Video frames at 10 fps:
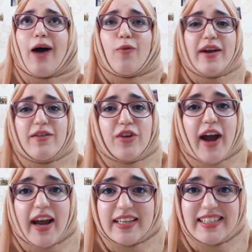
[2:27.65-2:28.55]
Whenever
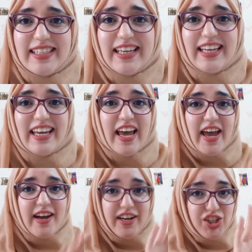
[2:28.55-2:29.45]
I see
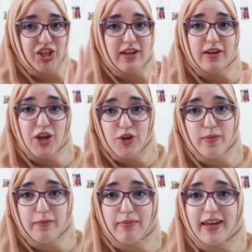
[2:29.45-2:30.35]
an Asian
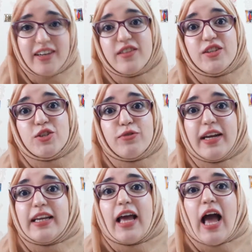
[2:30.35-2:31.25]
human being in the
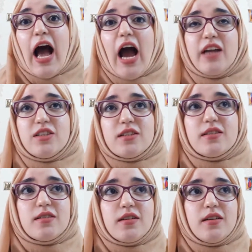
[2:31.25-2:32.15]
street, I just,